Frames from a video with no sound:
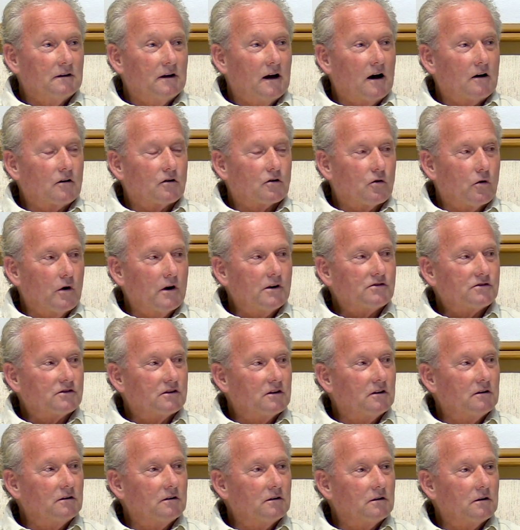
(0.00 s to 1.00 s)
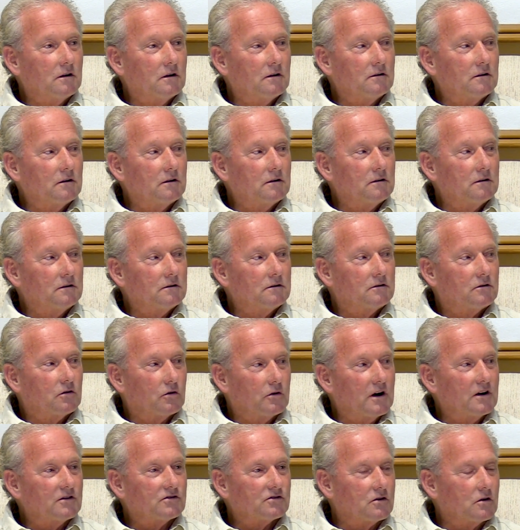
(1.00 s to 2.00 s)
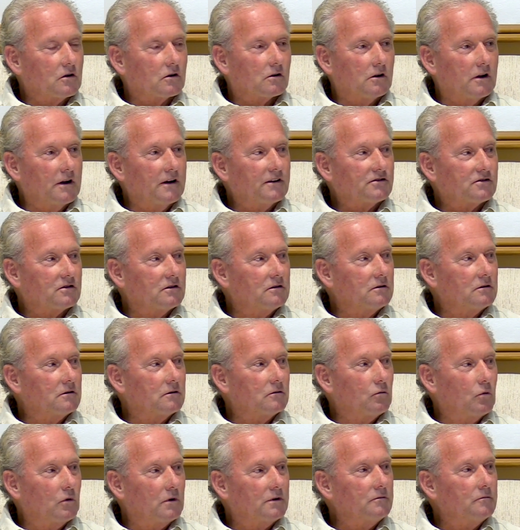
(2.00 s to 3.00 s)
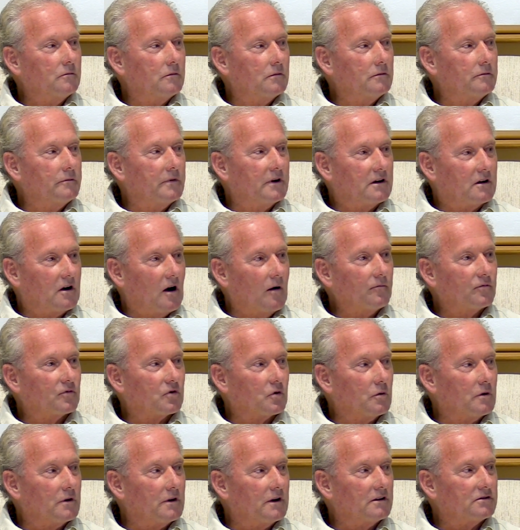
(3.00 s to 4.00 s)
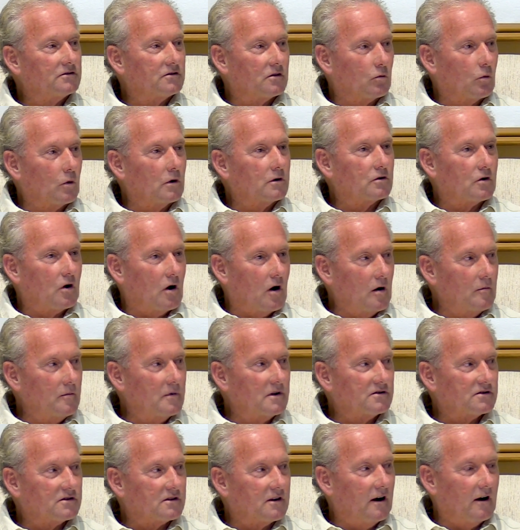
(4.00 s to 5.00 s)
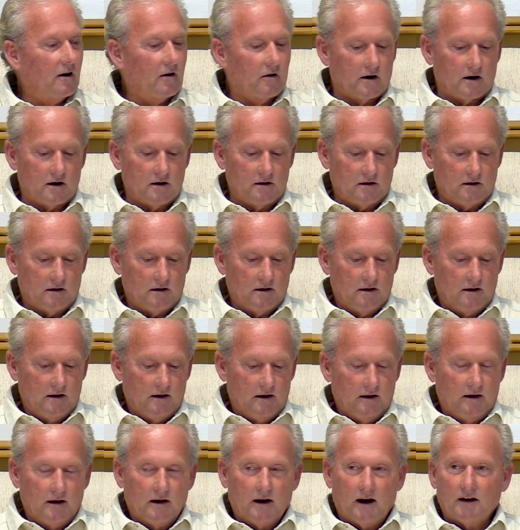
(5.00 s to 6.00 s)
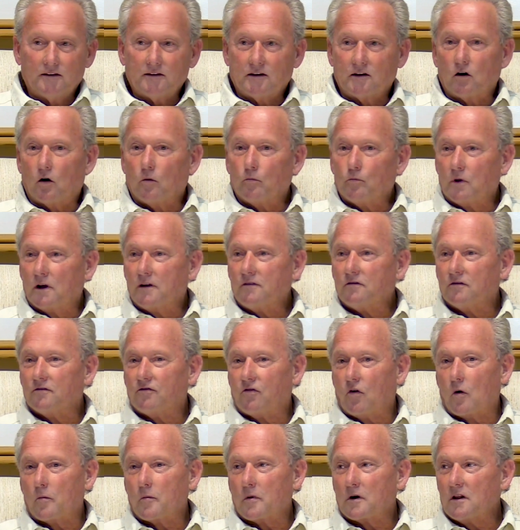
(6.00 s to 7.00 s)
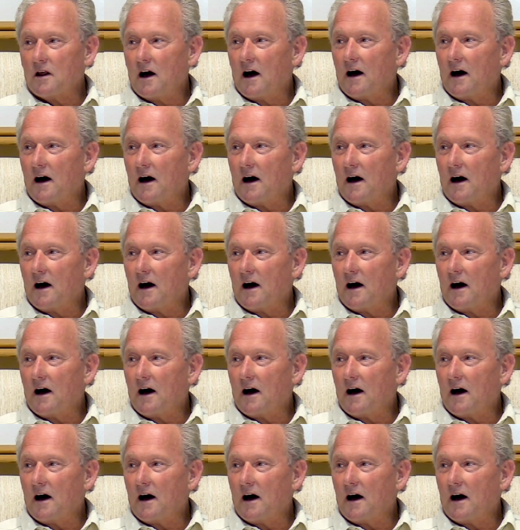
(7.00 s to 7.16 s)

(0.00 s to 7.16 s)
Now, Christian, traditional Christian, wouldn't be comfortable with this. The word karma is scary, and they don't believe in former